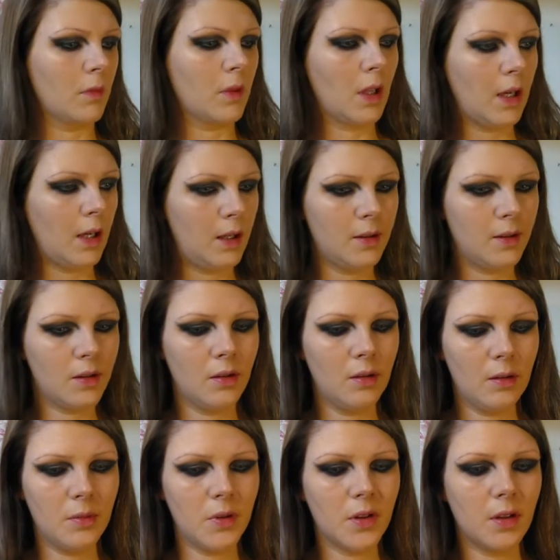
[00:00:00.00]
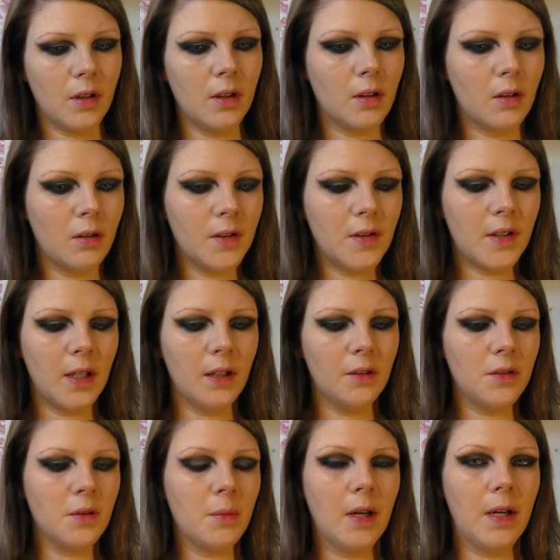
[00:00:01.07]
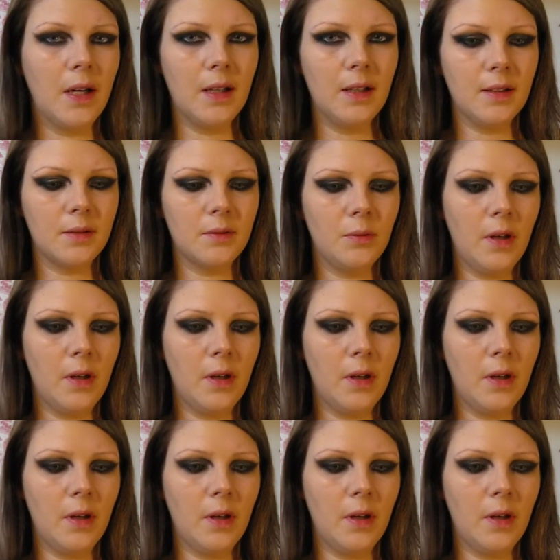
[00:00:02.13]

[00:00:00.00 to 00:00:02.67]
Okay, so I'm just going to conceal under my eyes